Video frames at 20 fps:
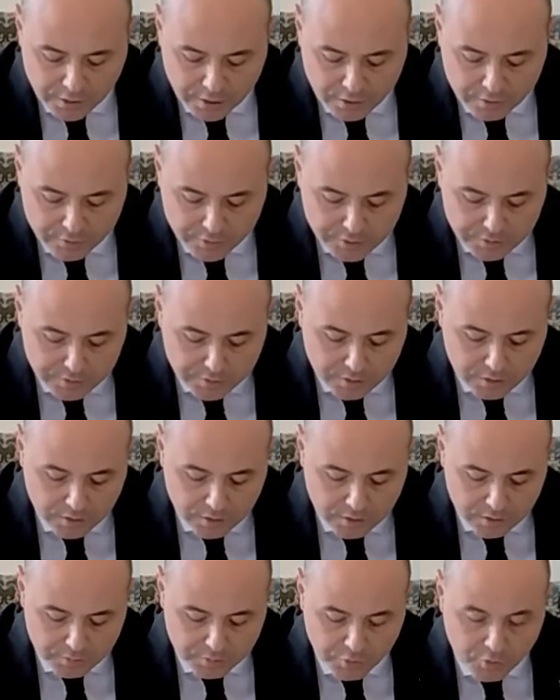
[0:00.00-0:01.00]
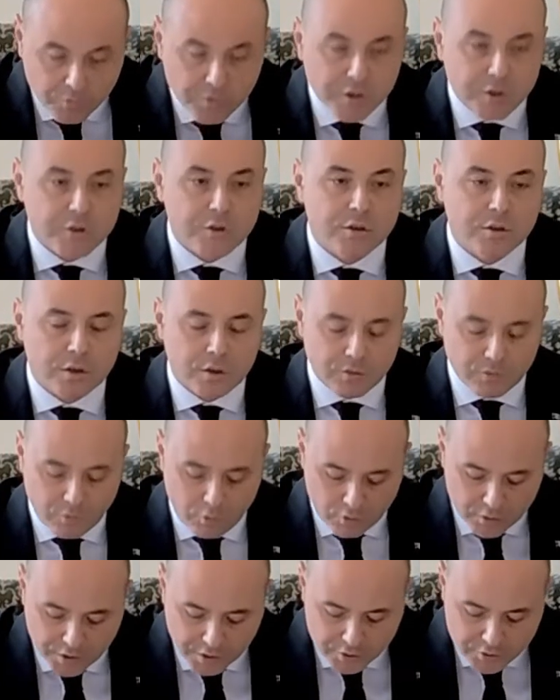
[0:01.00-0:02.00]
are in the professional,
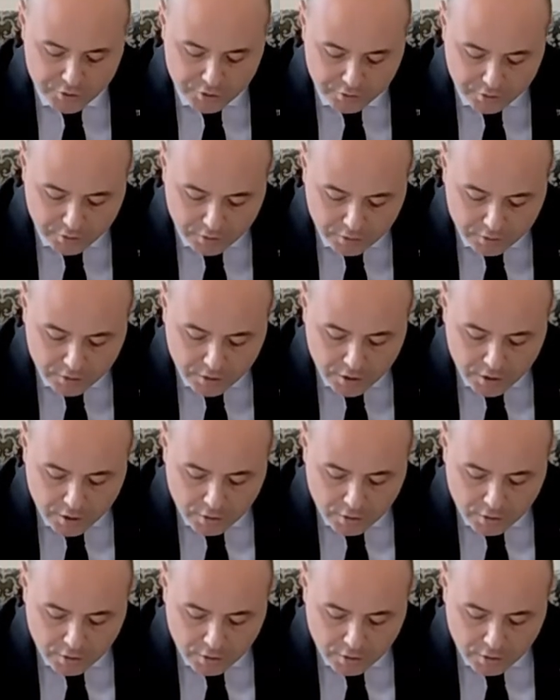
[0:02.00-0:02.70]
vocational,